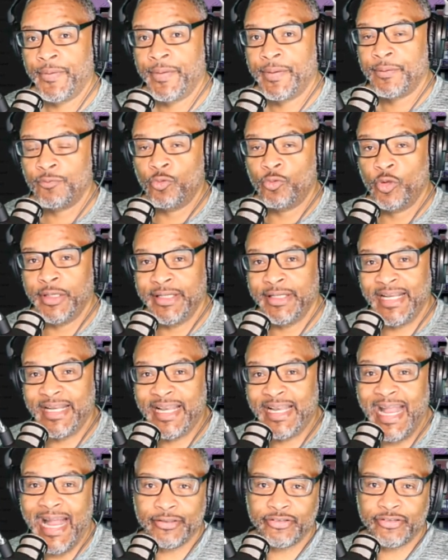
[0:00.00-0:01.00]
when
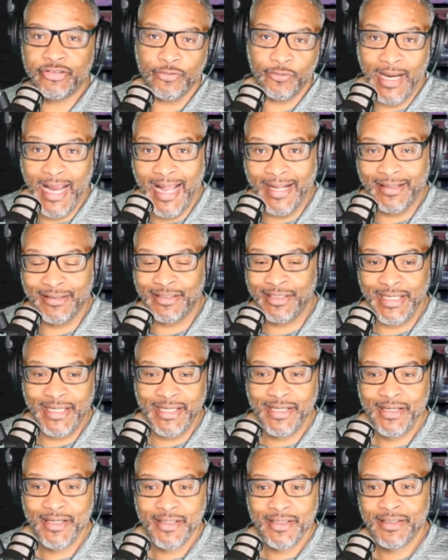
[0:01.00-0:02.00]
in
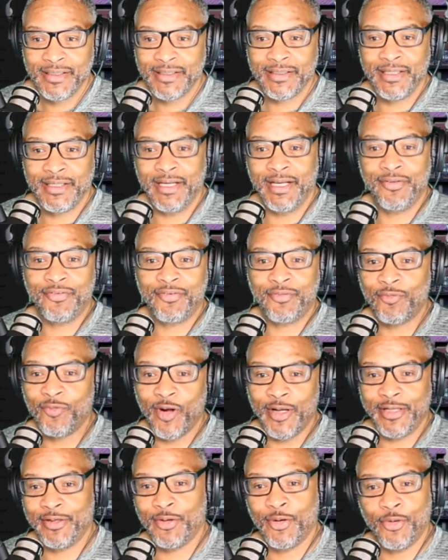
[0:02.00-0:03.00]
actuality is
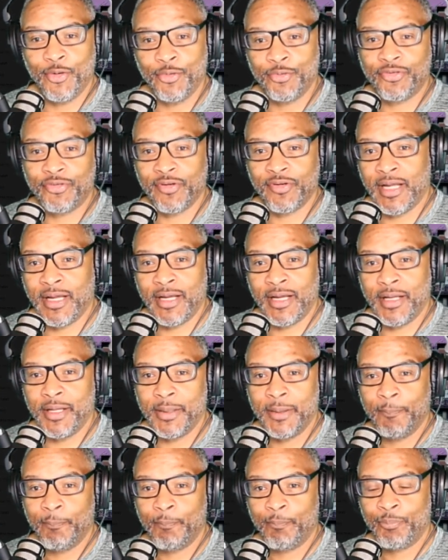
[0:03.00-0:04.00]
one of those
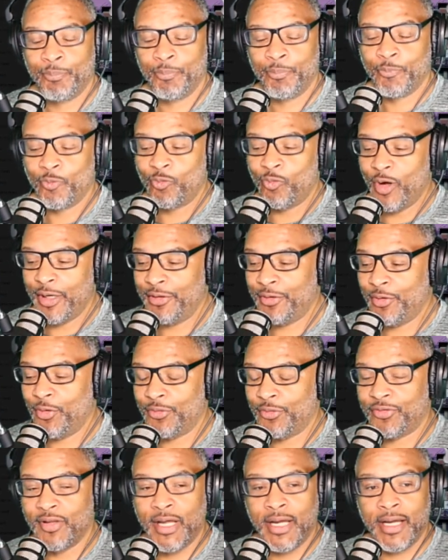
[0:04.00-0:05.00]
uh, one of
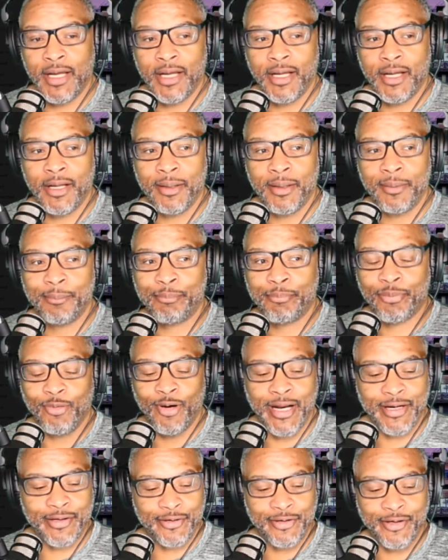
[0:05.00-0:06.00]
those uh,
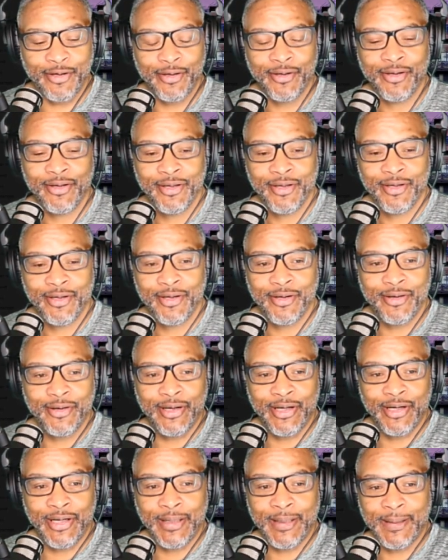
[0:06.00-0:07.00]
predator
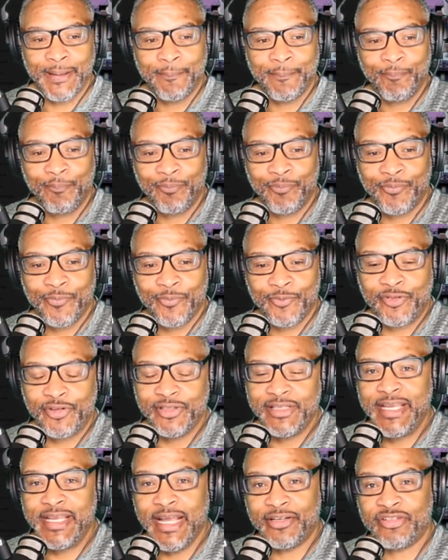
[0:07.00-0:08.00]
um,
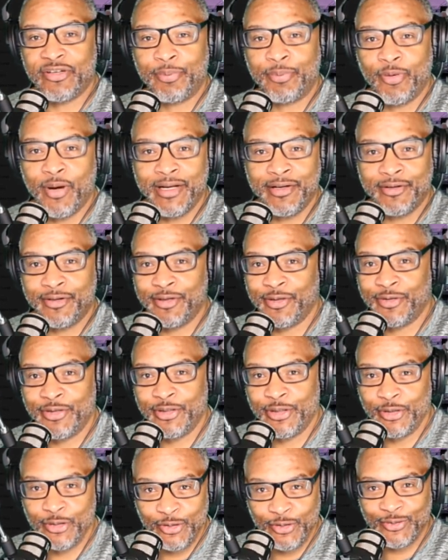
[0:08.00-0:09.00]
To Catch a Predator
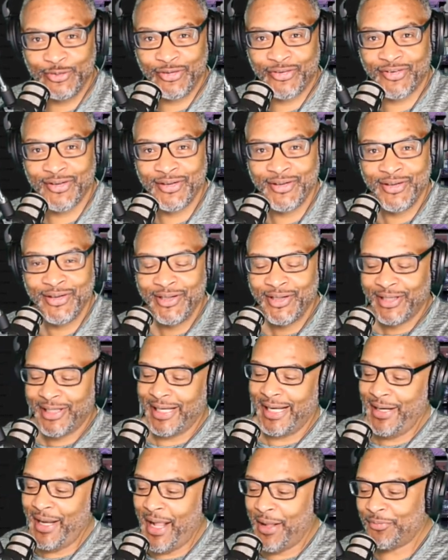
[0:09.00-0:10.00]
dudes,
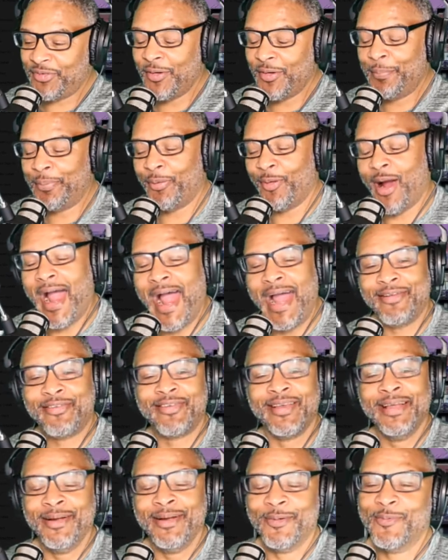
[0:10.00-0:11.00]
and I'm
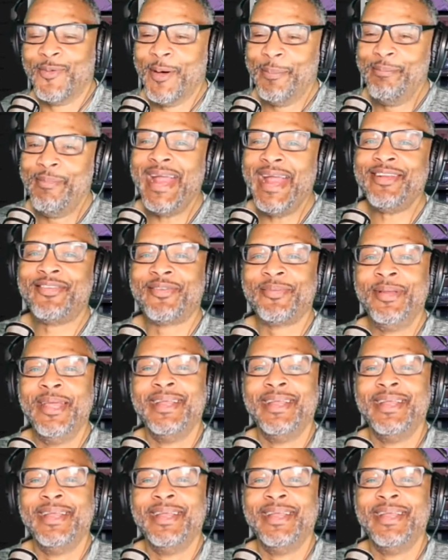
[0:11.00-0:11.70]
surprised. What makes me,